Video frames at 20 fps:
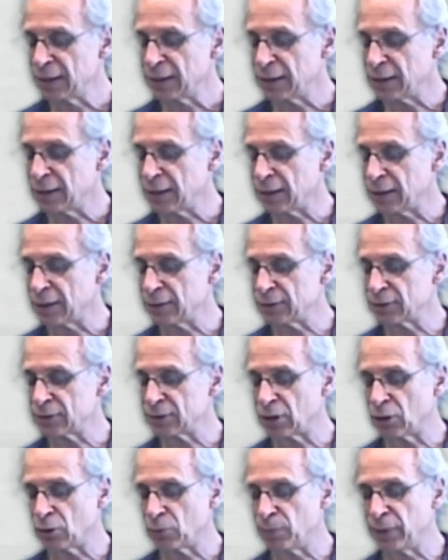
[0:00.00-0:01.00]

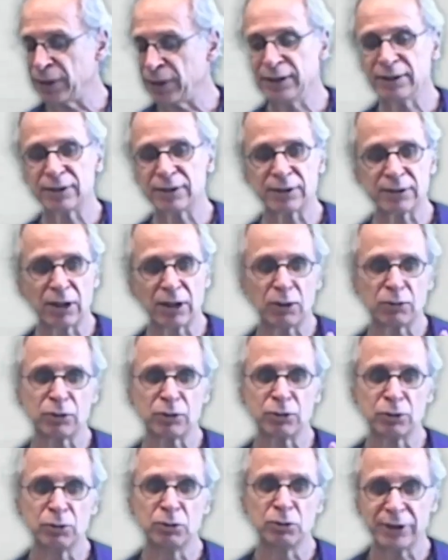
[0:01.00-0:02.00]
So please don't do